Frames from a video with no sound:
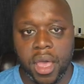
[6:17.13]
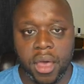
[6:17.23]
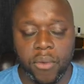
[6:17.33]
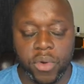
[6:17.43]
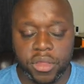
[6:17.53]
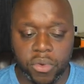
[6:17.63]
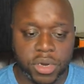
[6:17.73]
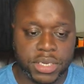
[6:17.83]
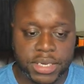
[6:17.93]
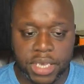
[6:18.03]
Uh, one of the
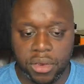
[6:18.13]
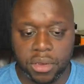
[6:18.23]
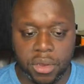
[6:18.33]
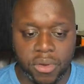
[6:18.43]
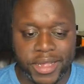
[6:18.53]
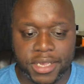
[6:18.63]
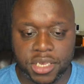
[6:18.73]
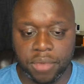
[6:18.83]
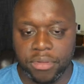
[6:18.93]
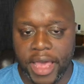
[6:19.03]
worst things that you could do is
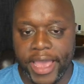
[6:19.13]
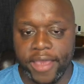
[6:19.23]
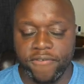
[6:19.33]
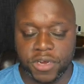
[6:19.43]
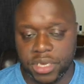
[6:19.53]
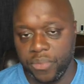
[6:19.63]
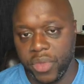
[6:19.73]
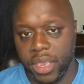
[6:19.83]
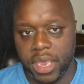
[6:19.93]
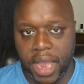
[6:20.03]
apply for
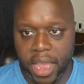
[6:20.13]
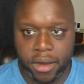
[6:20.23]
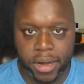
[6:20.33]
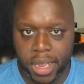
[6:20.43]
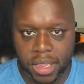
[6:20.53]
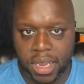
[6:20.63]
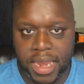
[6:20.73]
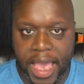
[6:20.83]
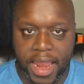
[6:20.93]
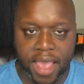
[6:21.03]
something, get hired, and then
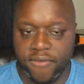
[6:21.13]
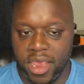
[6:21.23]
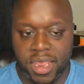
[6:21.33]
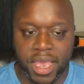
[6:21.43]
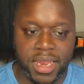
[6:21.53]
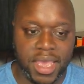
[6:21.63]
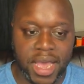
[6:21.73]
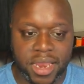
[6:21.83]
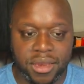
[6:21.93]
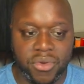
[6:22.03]
not have any idea
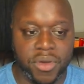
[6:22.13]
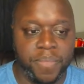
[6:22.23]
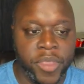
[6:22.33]
how to do it.